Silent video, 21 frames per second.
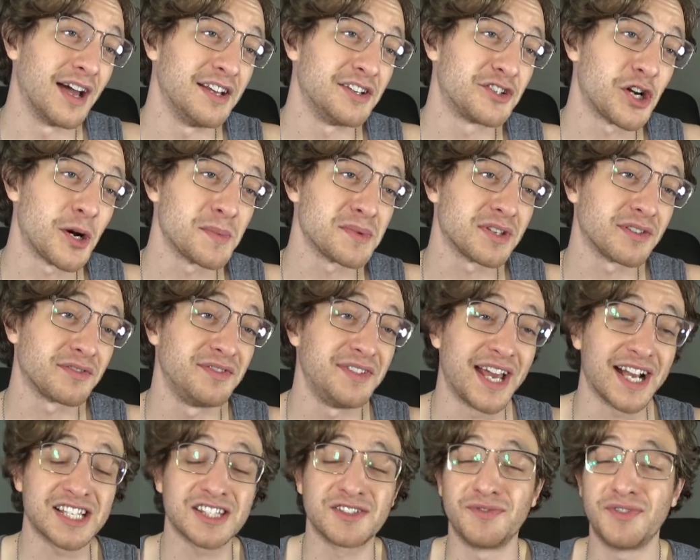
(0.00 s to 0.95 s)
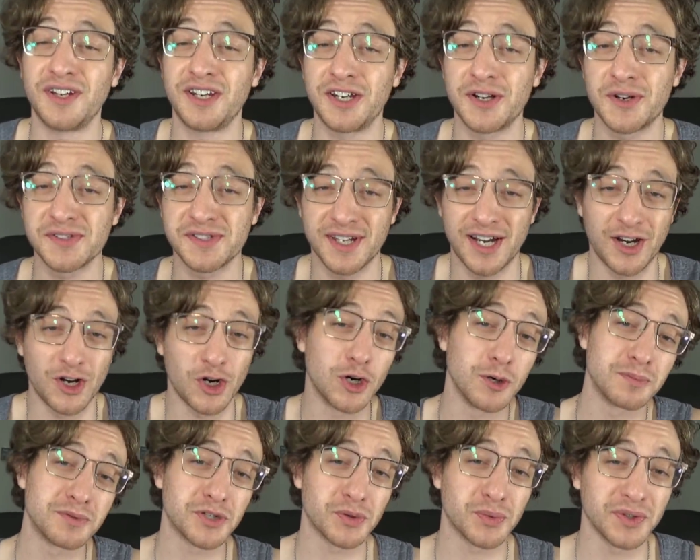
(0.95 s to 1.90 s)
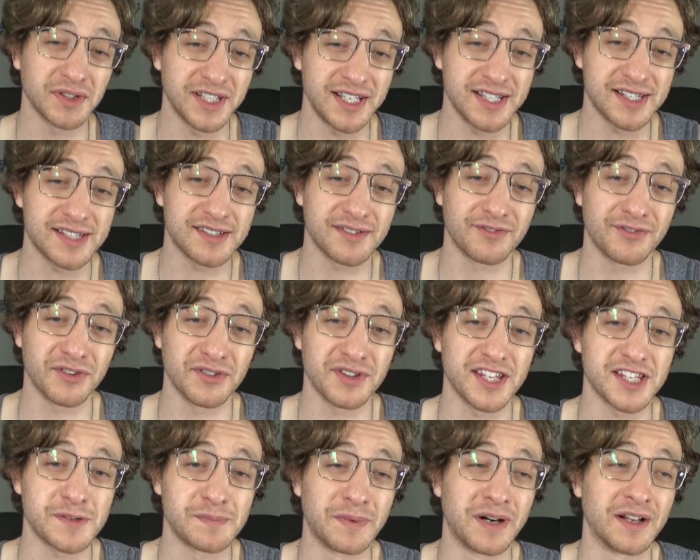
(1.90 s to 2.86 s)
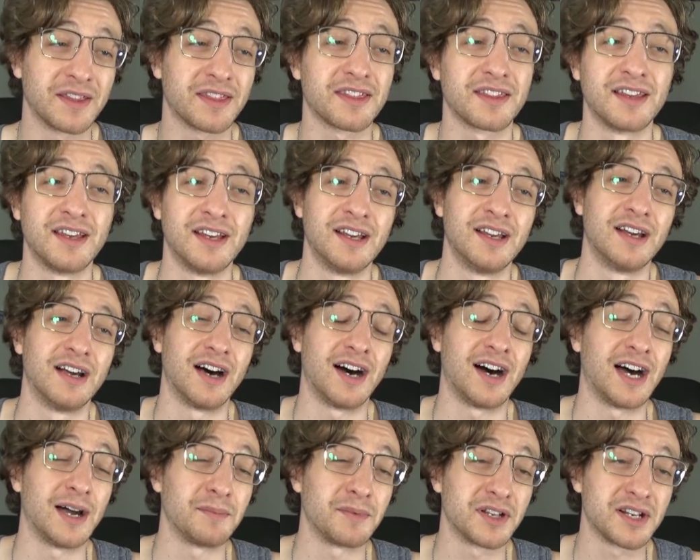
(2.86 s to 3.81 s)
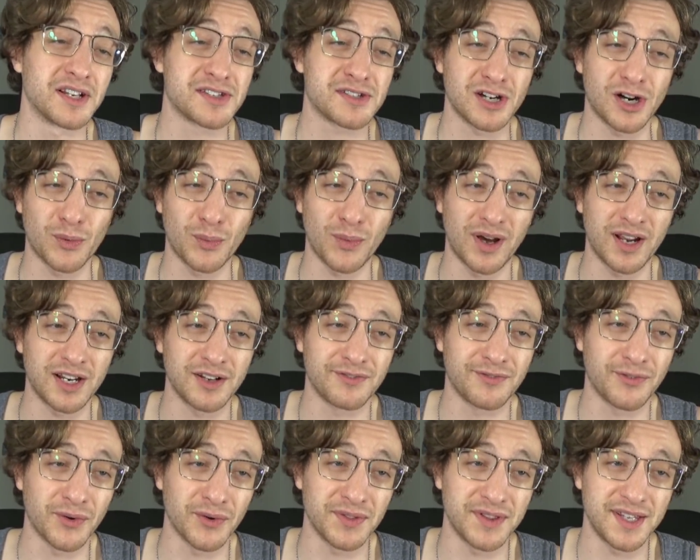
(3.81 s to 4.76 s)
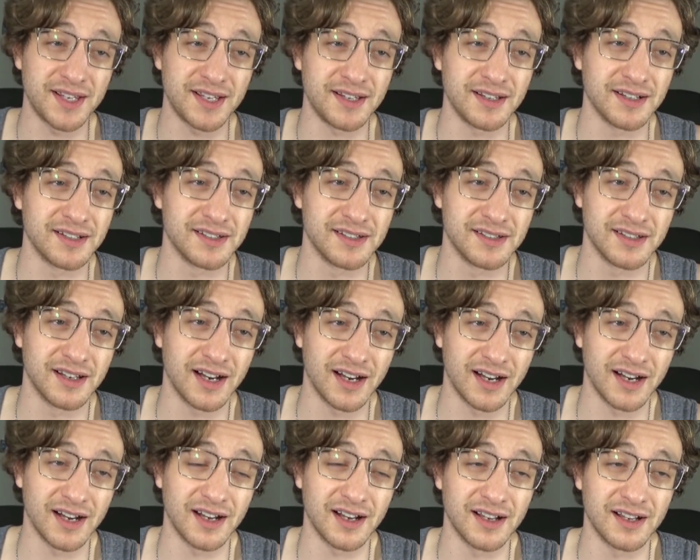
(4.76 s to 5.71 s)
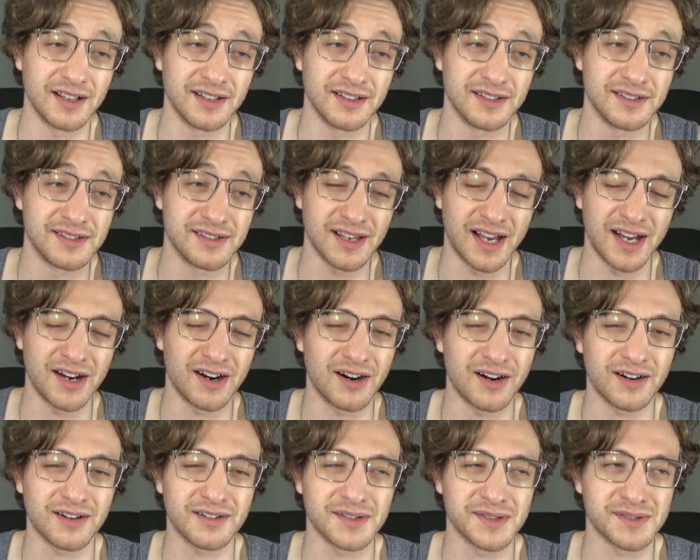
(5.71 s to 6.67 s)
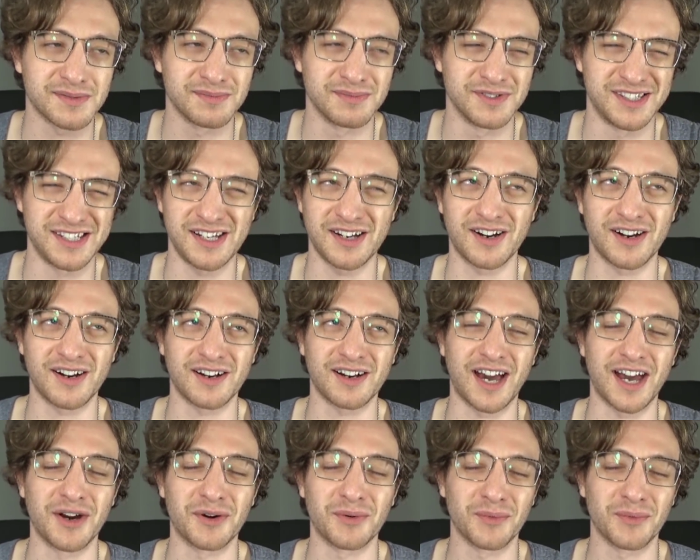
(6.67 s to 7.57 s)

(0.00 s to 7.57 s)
In terms of next videos that I hope to release for this month, I'm going to start writing for the Zhark.